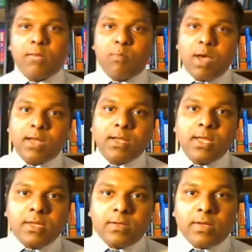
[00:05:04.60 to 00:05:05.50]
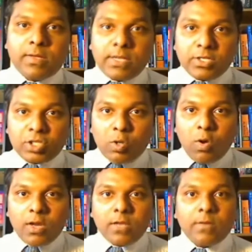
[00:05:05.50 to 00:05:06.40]
it, but yeah, in
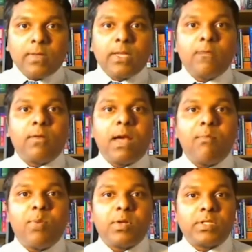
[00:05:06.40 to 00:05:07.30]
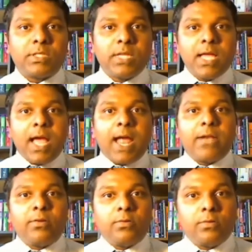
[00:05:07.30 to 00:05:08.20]
scoring, you will give numbers
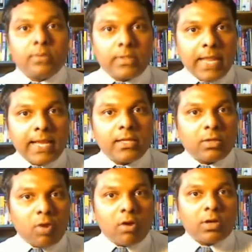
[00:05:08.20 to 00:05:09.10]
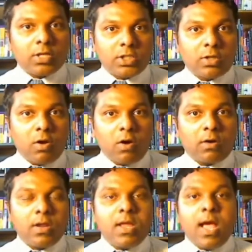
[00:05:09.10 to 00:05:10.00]
and you take the total
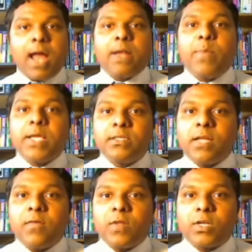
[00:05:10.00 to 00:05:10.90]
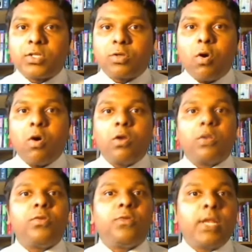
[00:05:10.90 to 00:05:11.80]
score. And based on that score,
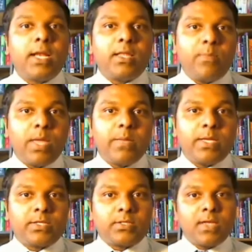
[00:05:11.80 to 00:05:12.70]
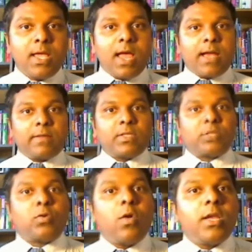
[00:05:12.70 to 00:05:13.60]
you treat the babies. And if the
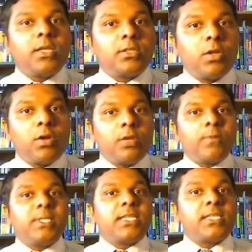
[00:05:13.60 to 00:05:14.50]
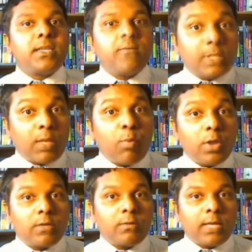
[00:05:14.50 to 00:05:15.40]
score is low, you will just give
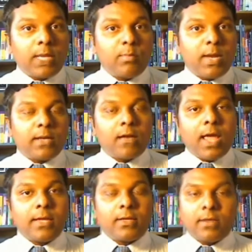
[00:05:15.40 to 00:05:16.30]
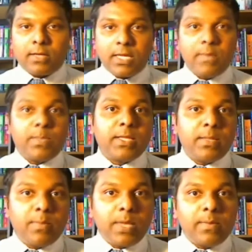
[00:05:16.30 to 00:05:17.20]
supportive treatment like uh, keeping
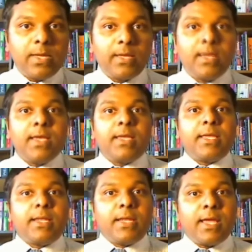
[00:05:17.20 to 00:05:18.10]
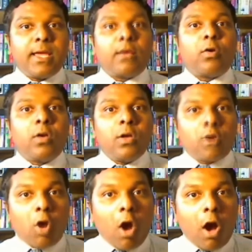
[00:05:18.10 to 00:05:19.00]
the baby in a
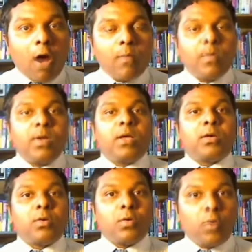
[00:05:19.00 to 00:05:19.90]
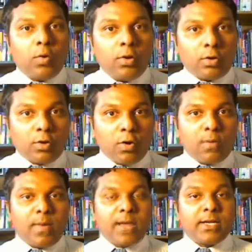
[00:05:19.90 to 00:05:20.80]
calm, cool
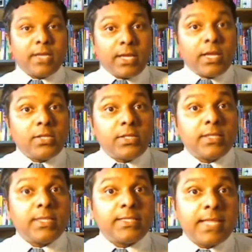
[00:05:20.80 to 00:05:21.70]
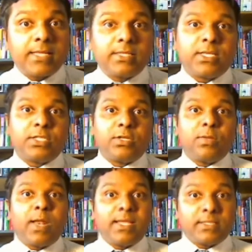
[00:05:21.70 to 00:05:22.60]
room and decreasing the sensory
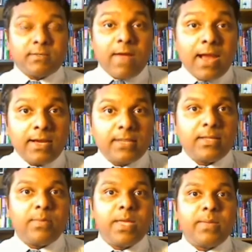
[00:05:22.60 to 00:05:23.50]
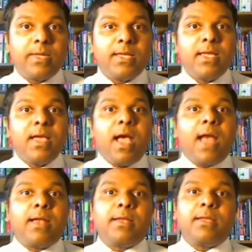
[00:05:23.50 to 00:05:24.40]
stimuli, swaddling the baby
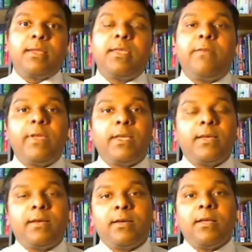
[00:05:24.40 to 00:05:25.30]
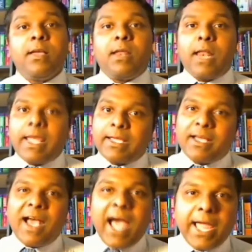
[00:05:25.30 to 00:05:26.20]
and uh, giving uh,
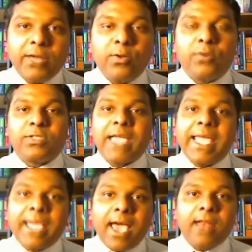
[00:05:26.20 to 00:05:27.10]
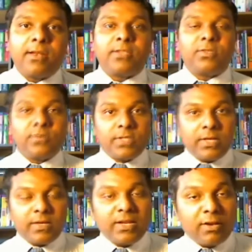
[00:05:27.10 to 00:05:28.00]
like uh, high dose, high calories. You
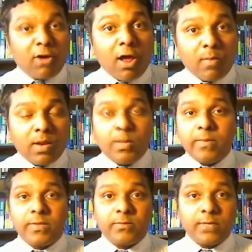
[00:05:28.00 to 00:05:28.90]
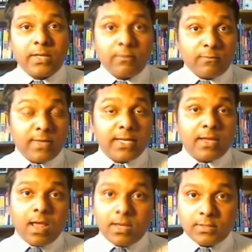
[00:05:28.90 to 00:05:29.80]
see, in normal babies we give 20
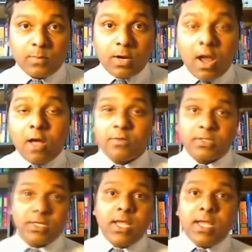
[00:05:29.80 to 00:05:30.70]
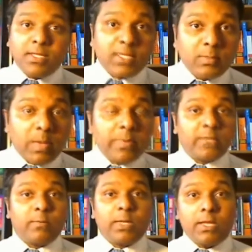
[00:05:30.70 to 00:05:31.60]
calories per ounce. In these
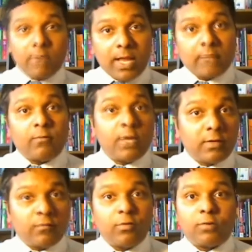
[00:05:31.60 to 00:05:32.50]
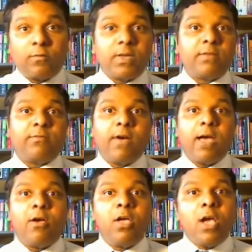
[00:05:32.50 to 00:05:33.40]
babies we give like 24,
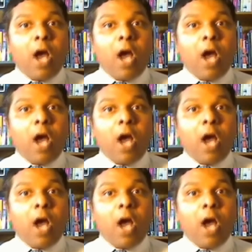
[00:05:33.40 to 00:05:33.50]
25